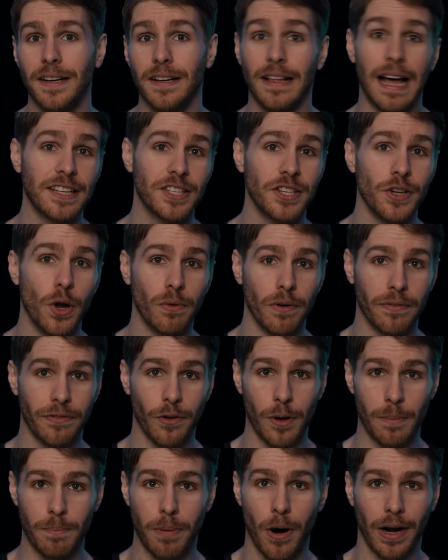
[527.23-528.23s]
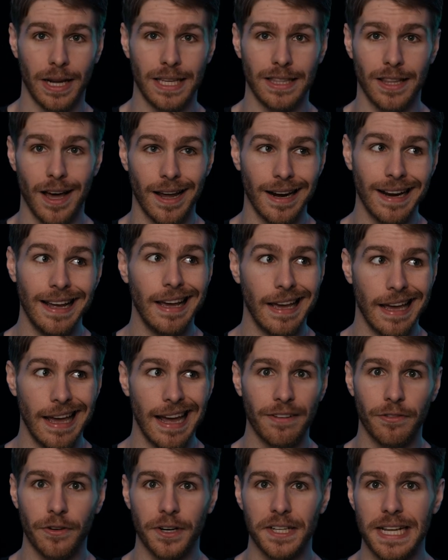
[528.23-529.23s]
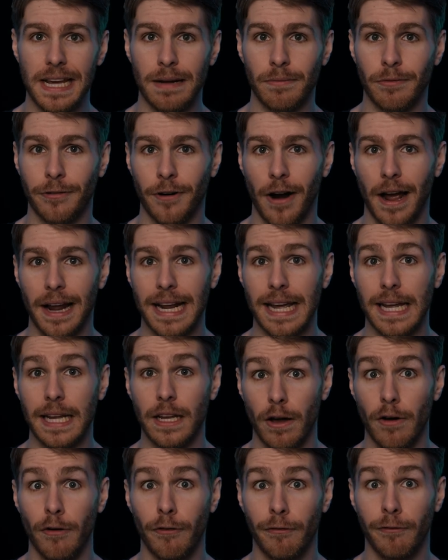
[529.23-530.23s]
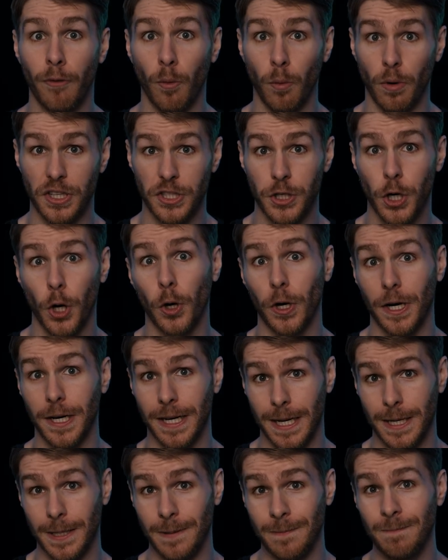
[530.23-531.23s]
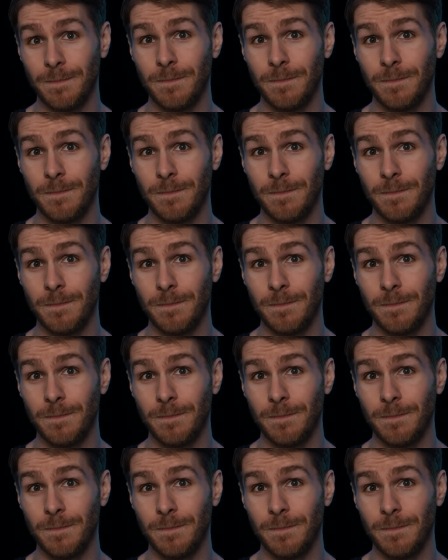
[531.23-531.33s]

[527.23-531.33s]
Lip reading: That's an overflowing parking lot every damn Friday for eternity.